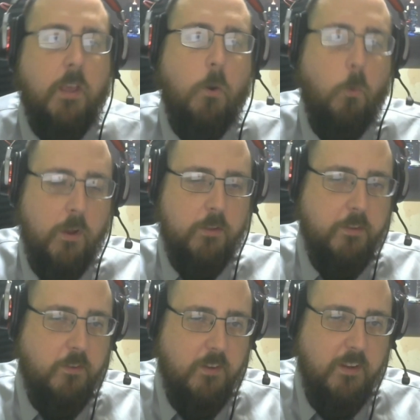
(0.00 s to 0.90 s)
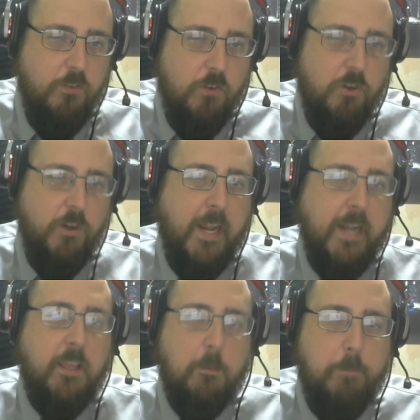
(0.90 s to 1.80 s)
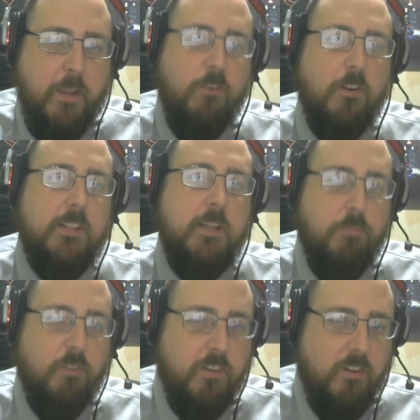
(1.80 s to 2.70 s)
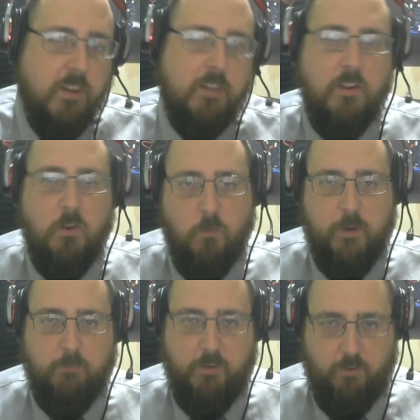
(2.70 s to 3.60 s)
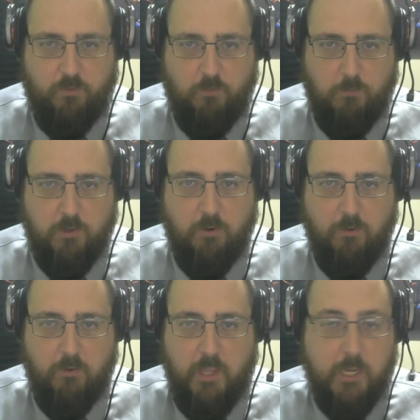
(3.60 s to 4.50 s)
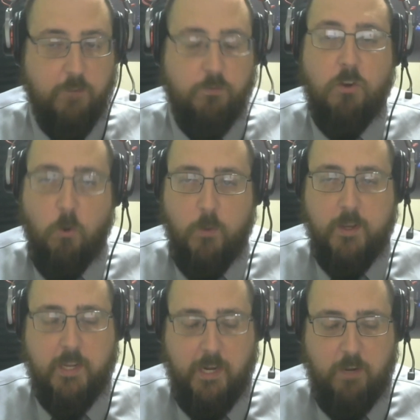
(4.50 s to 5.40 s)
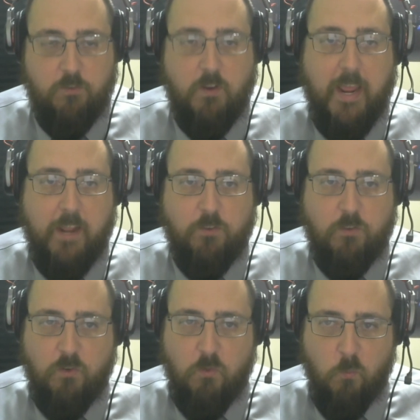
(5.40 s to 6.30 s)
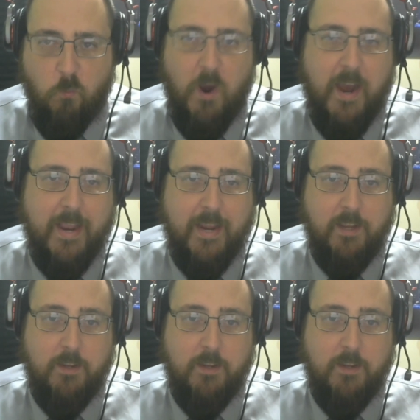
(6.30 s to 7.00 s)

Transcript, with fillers: While this is good at empirically predicting when a recession will occur, it gives no indication as to why